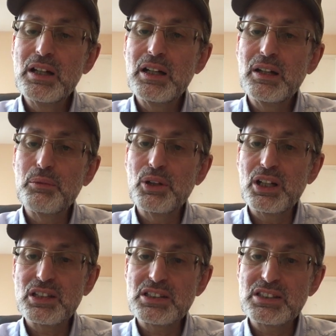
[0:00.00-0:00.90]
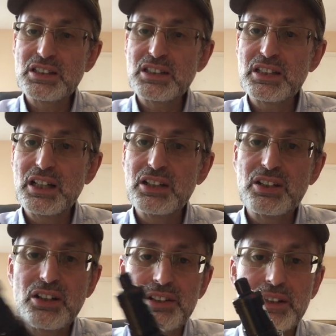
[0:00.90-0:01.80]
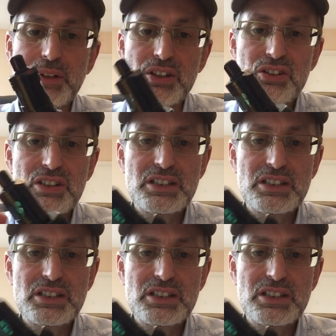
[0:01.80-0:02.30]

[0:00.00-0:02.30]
And what else is there to tell you? Nothing much.